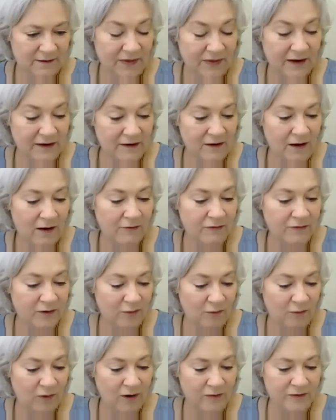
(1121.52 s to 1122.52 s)
that not
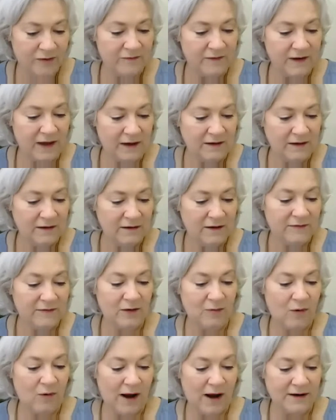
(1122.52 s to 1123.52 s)
the worth of any
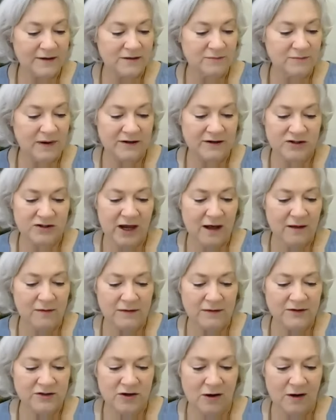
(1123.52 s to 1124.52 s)
living wight may
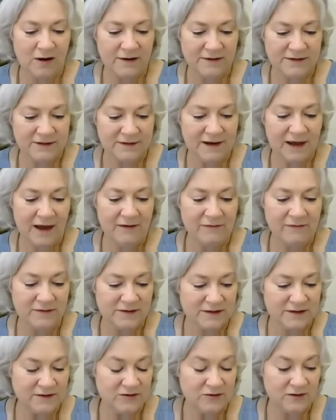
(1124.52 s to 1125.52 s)
challenge aught in
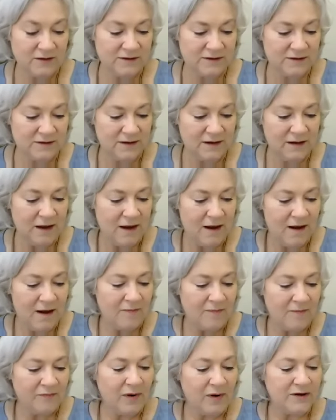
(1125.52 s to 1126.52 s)
heaven's interest,
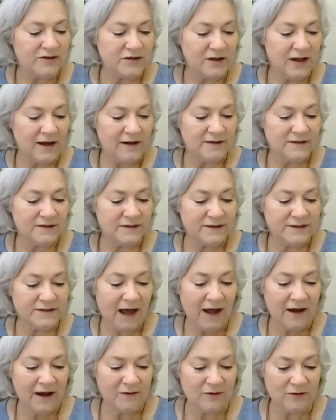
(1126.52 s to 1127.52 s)
much less the
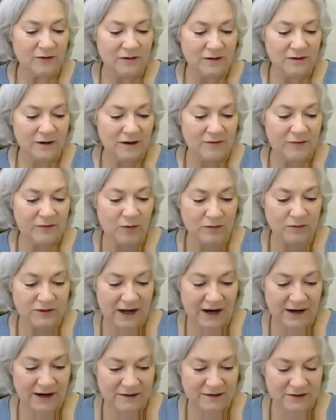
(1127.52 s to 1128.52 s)
title of old
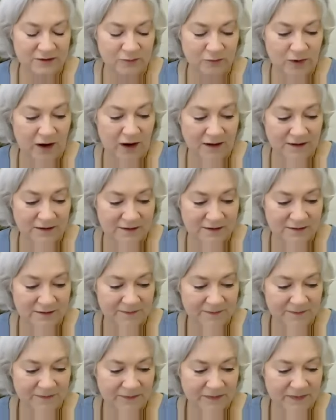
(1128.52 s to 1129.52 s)
Titan's right?
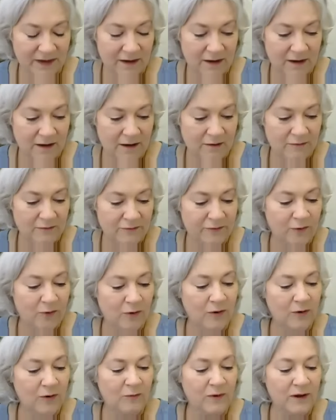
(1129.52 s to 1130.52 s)

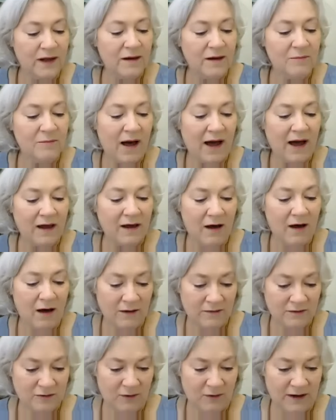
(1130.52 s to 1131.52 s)
For we, by
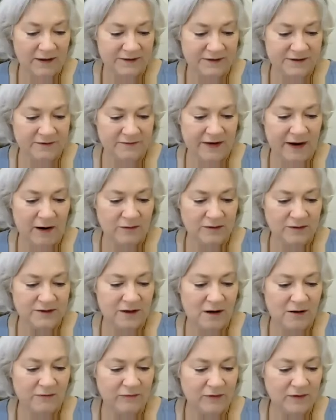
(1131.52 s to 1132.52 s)
conquest of our
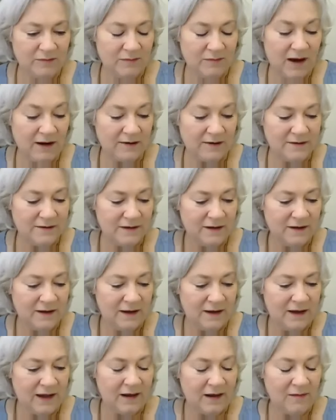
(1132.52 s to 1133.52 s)
sovereign might,
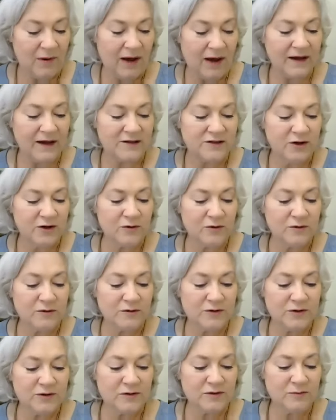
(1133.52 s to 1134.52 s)
and by
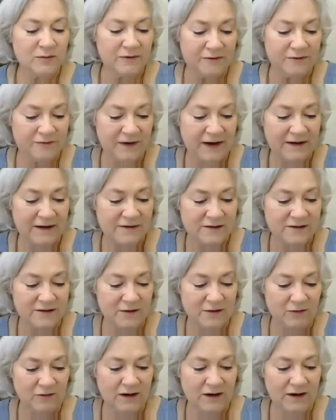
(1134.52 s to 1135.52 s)
eternal doom of fate's
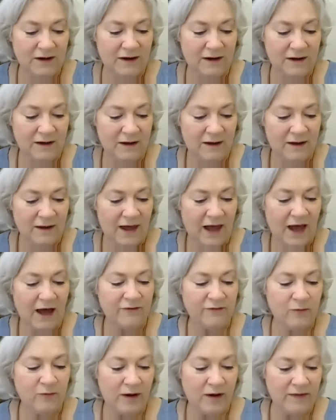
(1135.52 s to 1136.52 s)
decree,
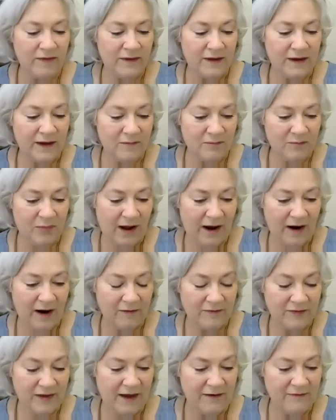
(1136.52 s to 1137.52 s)
have won the empire
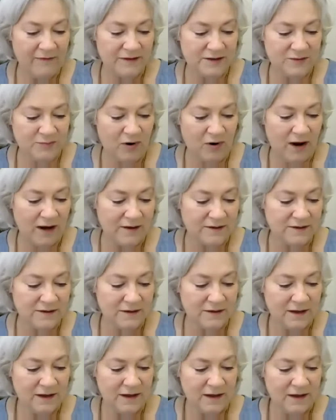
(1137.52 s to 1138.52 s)
of the heavens bright,
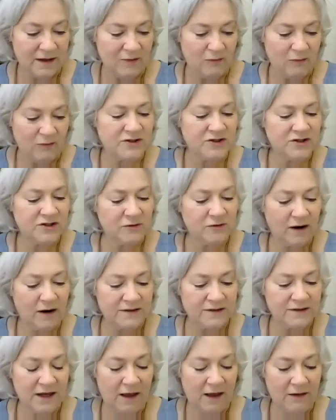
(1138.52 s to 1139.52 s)
which to
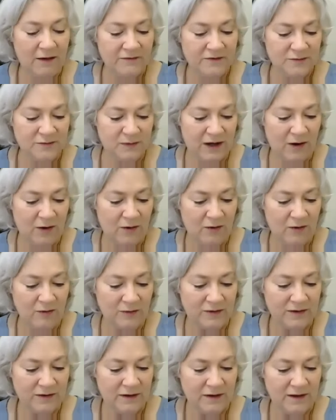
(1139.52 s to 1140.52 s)
ourselves we
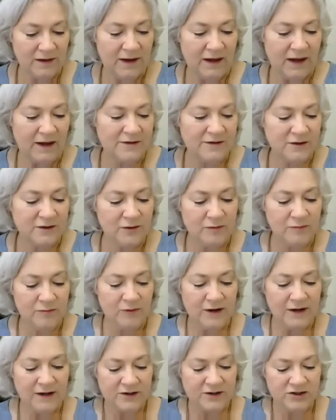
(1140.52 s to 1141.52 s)
hold, and to whom
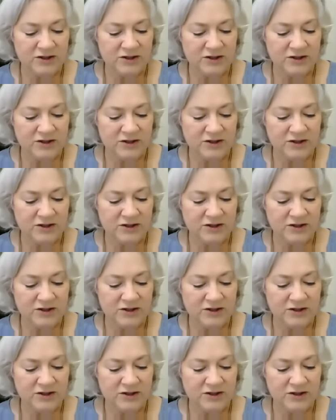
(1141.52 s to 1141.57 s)
we